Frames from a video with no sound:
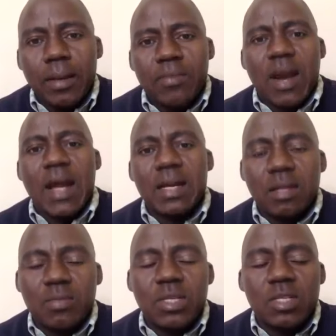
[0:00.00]
run
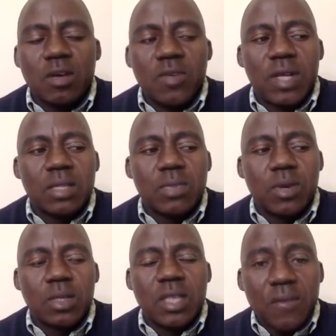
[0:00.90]
the Minister of Health?
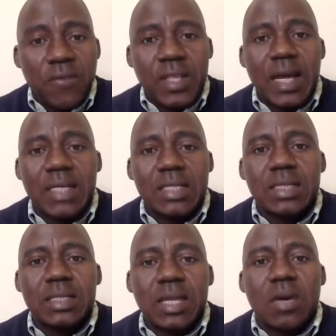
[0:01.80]
Because if he
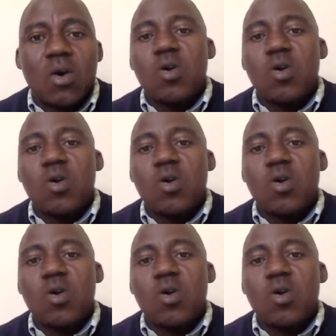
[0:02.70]
doesn't take